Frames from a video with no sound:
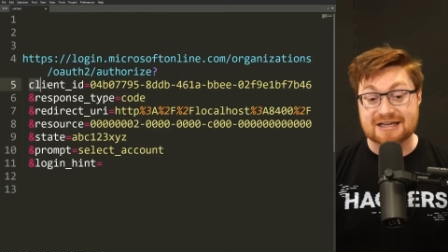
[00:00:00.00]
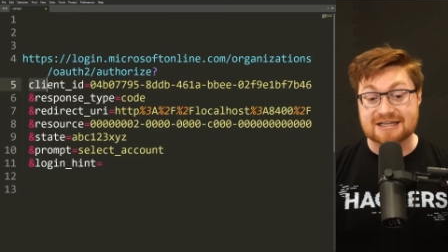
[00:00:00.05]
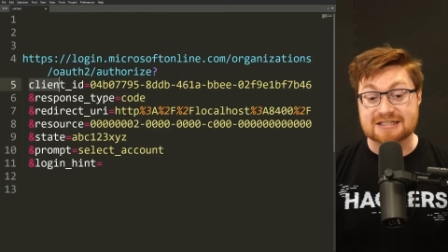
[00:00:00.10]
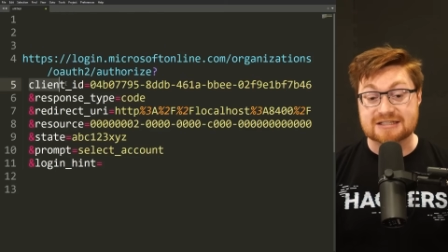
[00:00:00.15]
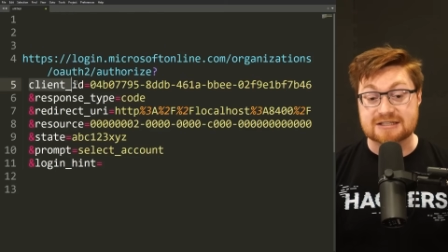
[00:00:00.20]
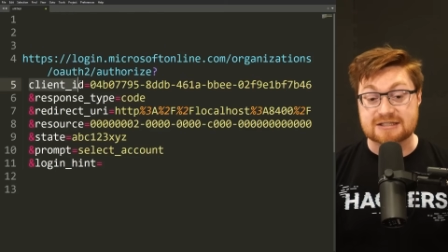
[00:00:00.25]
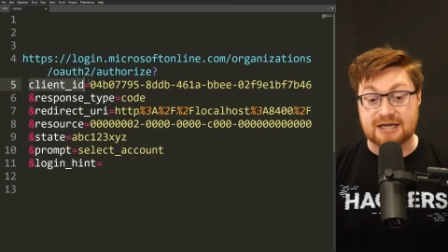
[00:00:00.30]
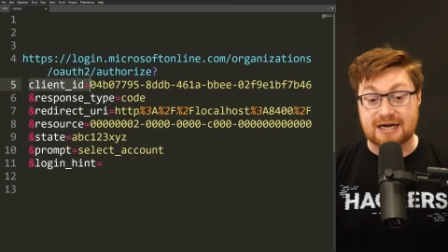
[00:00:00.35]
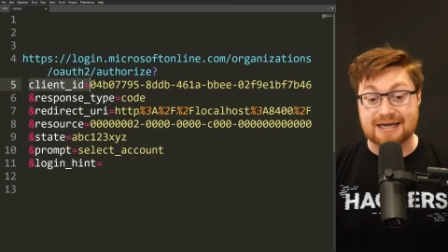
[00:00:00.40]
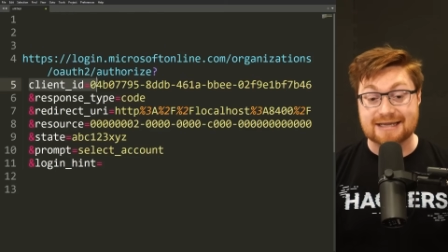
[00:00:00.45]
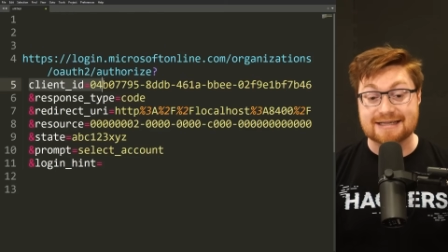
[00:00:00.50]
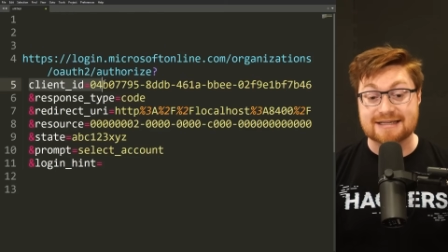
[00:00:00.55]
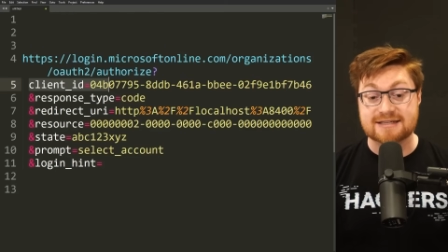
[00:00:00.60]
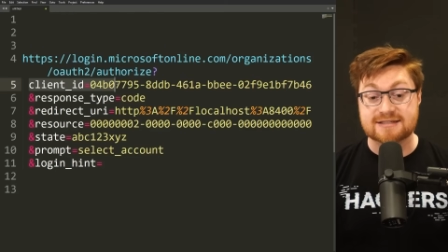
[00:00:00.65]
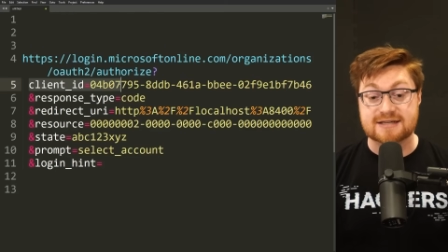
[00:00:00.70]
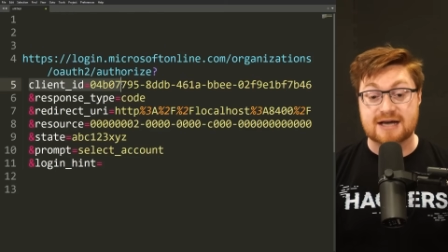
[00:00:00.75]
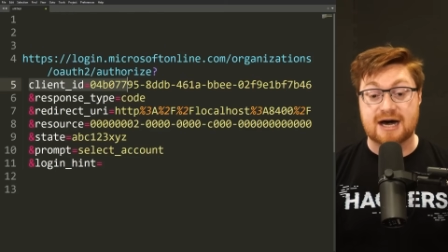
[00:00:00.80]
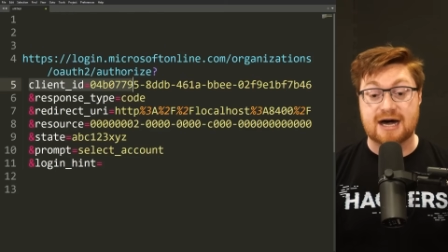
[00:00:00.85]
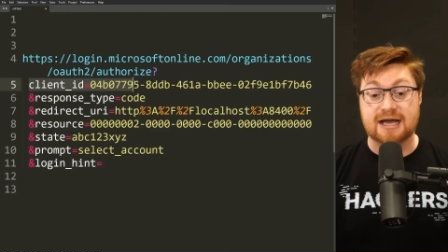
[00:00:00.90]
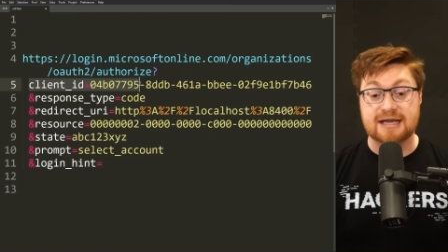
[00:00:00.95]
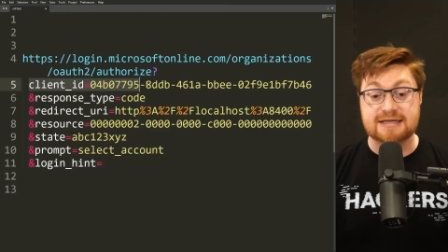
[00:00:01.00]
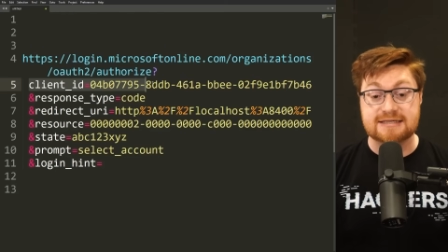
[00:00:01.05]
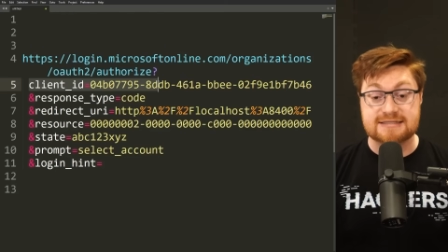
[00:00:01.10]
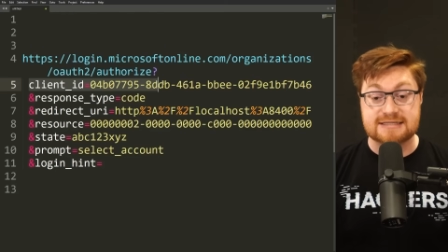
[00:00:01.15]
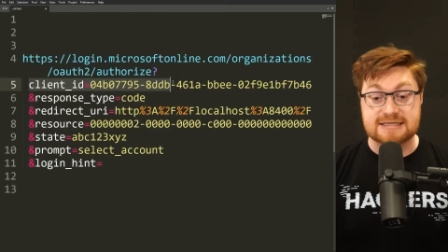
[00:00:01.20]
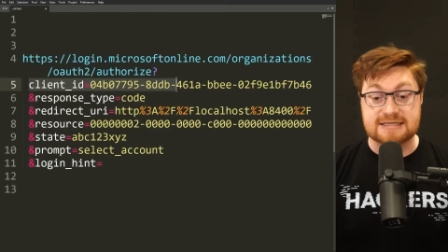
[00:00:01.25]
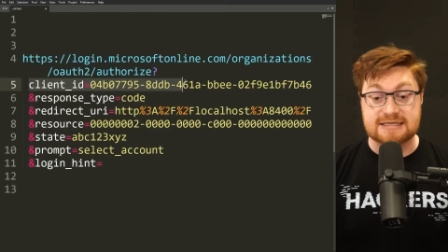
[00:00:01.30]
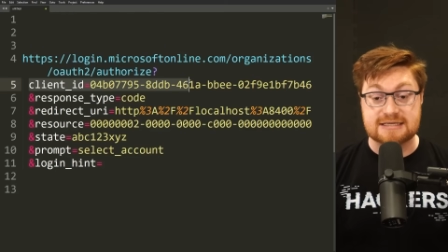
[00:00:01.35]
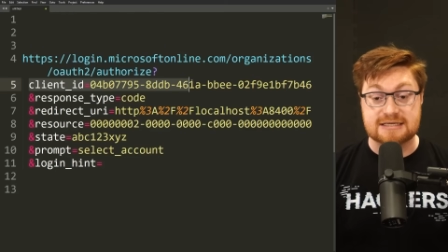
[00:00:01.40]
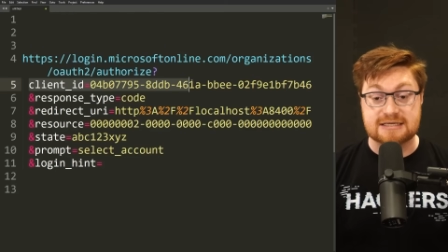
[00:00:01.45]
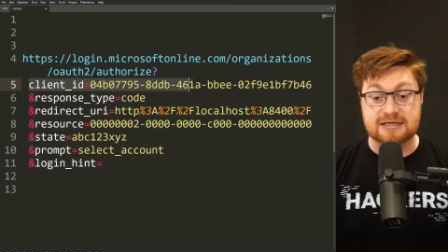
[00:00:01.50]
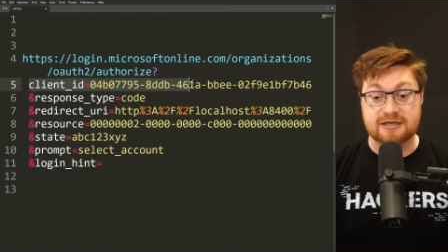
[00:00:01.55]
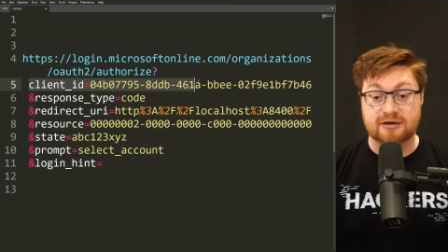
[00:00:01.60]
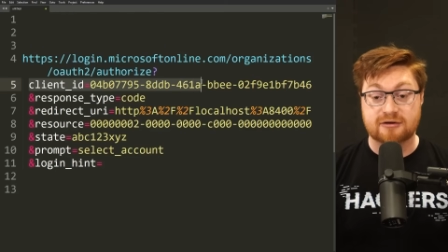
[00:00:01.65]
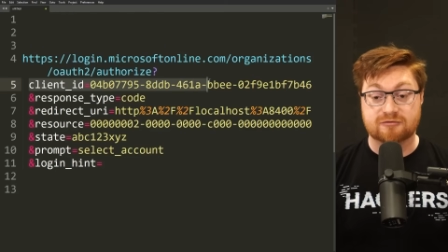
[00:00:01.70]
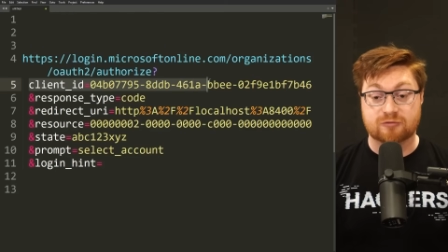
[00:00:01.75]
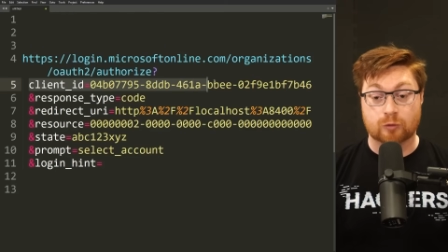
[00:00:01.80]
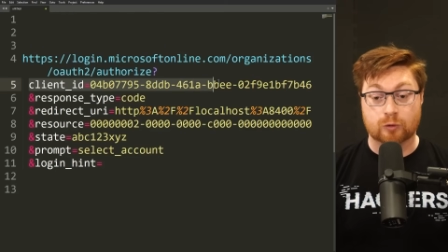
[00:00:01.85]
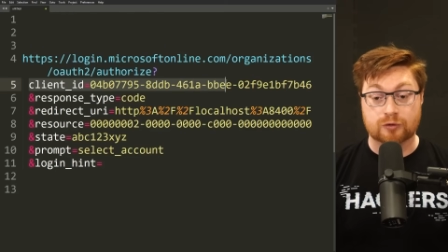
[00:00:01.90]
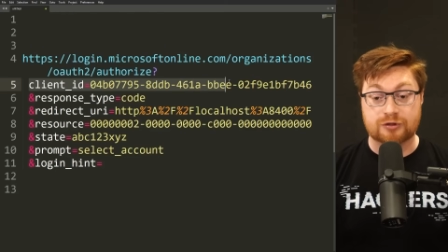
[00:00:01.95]
client I D
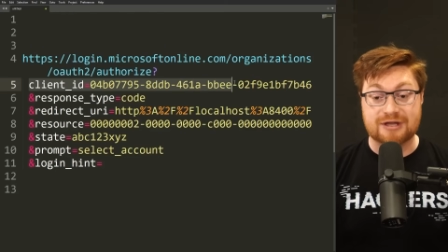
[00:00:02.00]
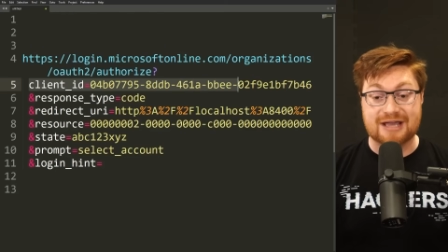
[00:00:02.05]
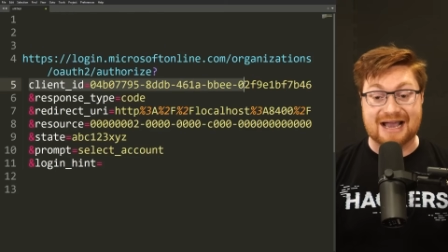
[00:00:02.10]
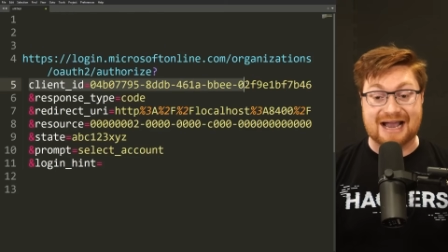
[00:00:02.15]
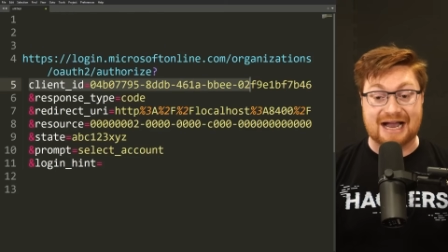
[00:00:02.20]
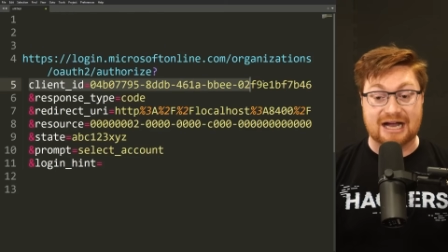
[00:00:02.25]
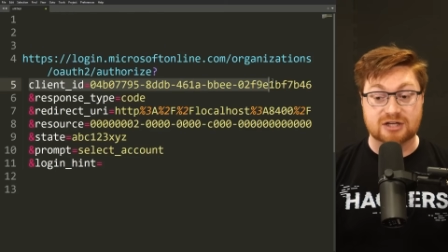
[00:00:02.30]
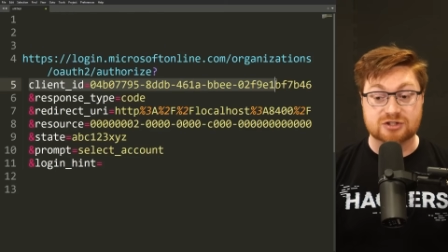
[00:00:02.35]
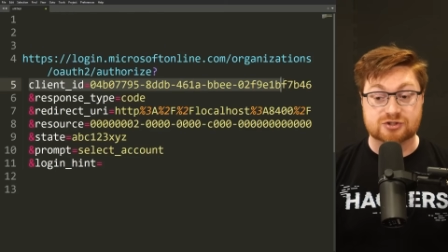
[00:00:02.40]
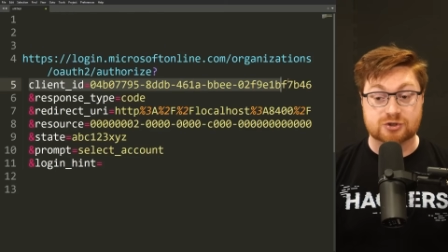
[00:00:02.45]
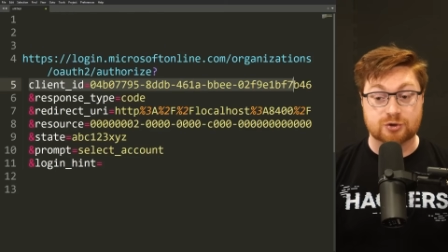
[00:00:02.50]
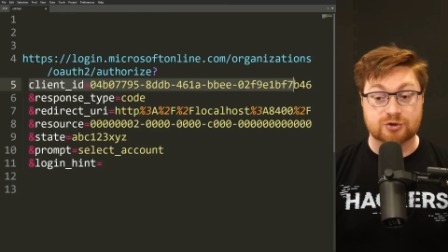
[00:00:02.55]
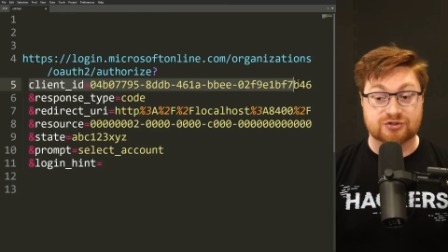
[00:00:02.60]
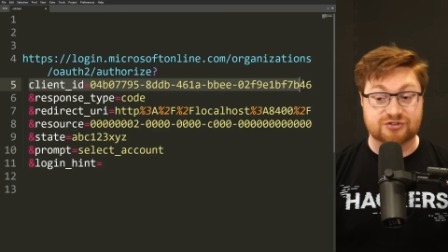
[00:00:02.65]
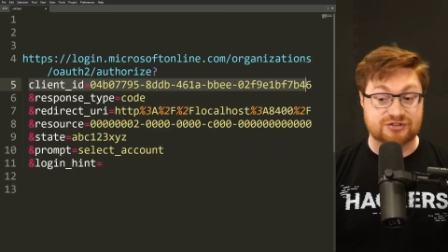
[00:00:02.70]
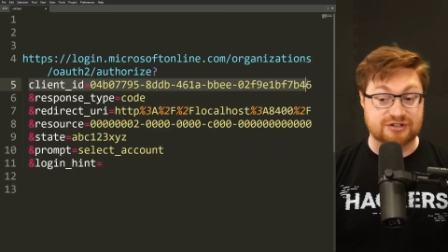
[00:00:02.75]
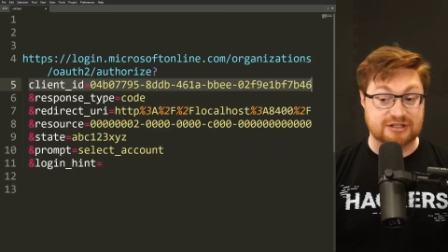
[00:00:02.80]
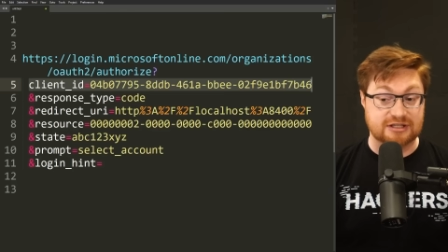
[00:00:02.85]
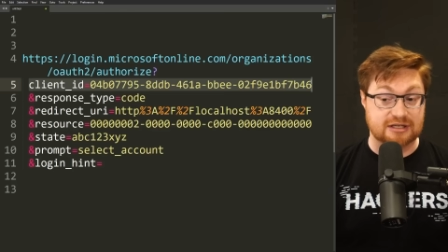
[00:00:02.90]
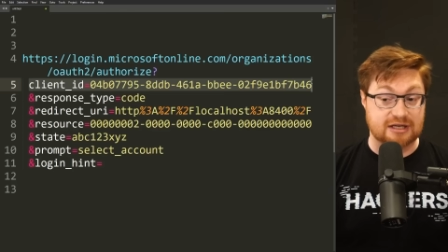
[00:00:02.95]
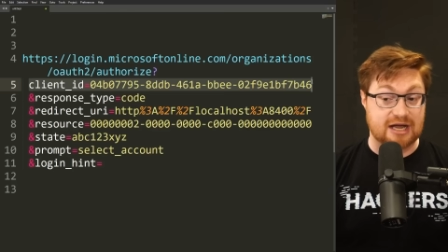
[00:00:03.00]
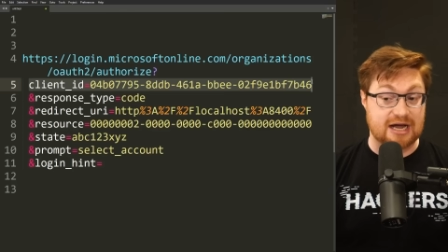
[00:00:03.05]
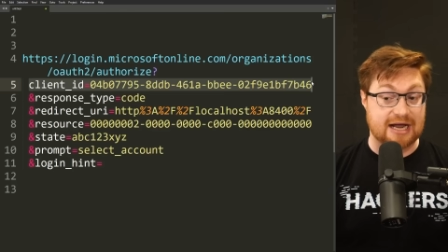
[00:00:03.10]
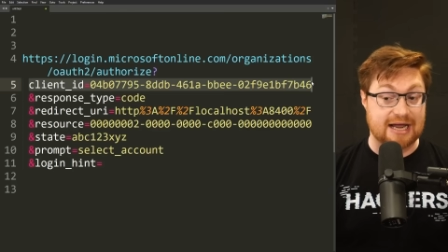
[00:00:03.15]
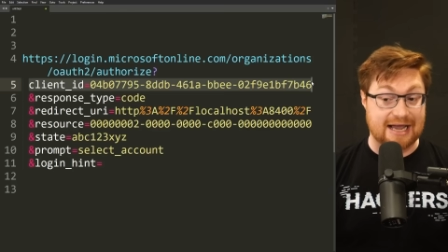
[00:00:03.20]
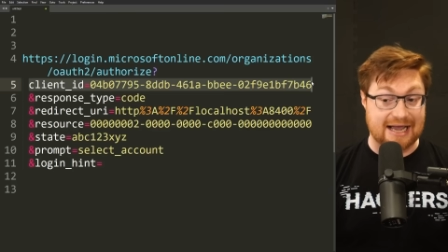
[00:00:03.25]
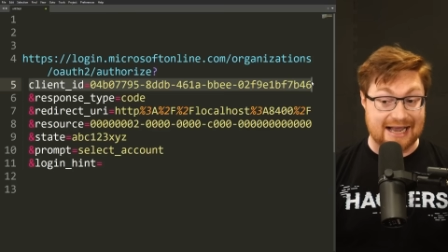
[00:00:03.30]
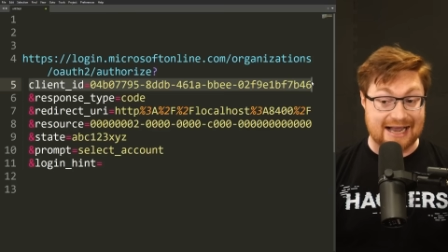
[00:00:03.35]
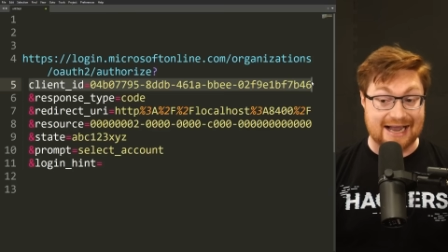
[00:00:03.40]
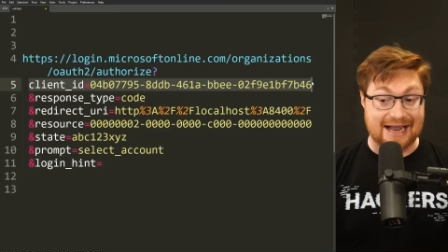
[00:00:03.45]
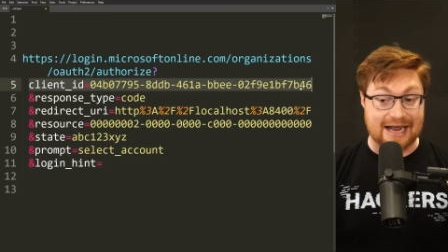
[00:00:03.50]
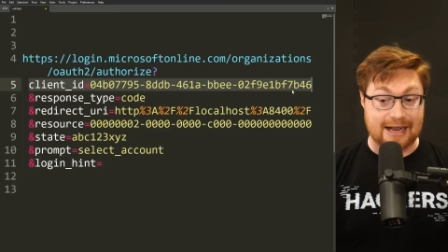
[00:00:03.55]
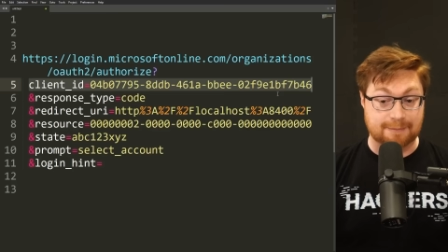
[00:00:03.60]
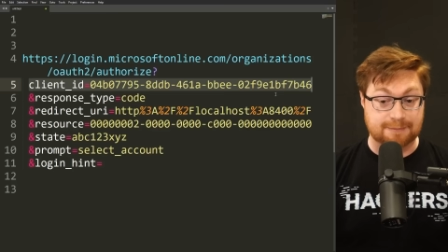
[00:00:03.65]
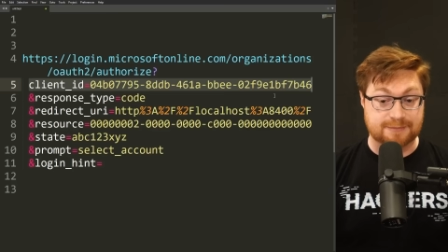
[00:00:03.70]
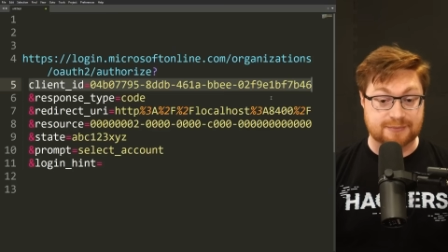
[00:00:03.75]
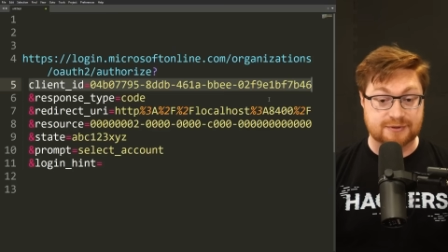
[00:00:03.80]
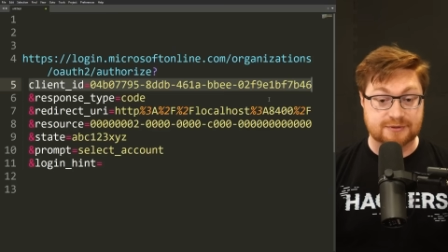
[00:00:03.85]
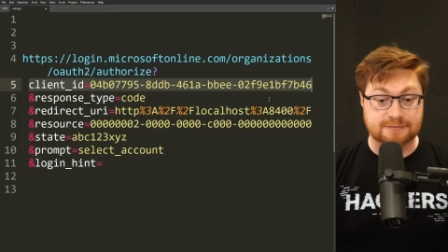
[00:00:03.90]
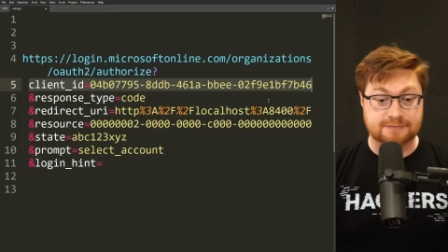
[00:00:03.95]
for the Azure C L I
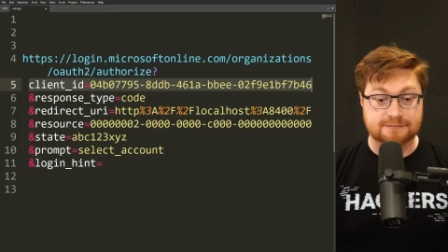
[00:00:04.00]
app,